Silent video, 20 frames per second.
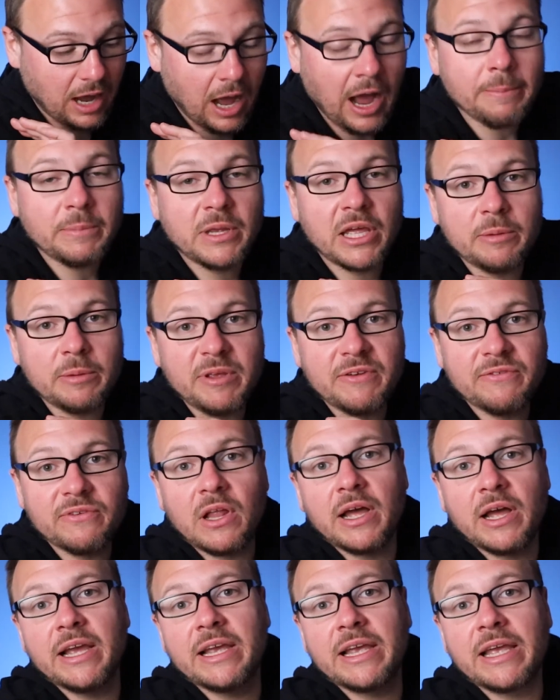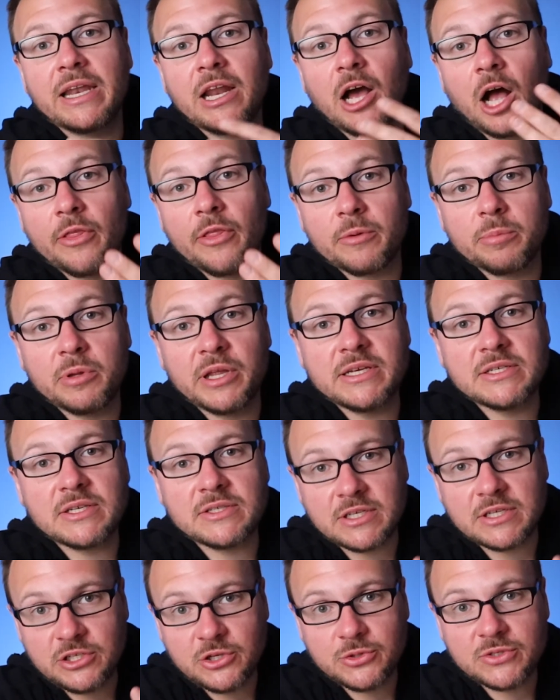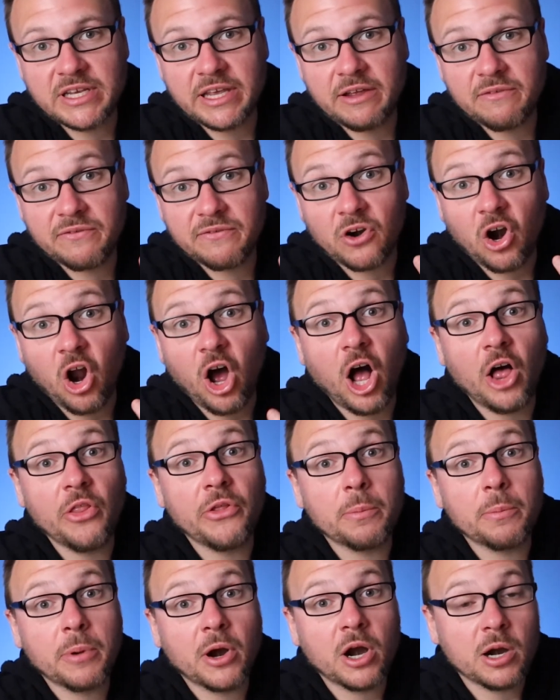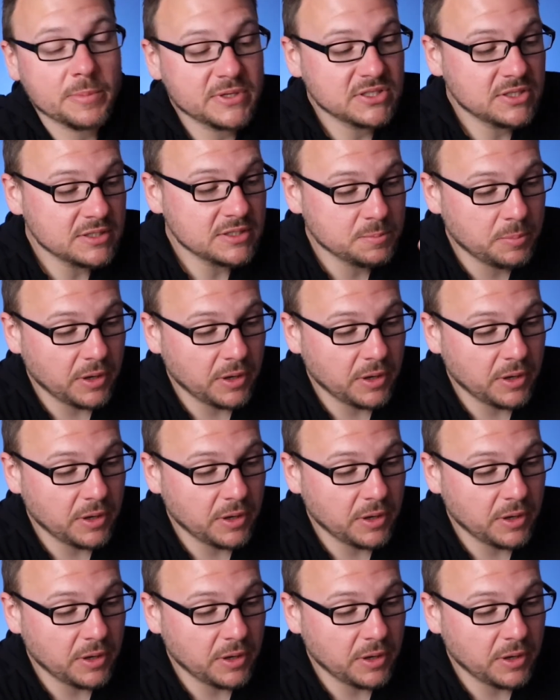I'm gonna be flying it other places and using it for other purposes,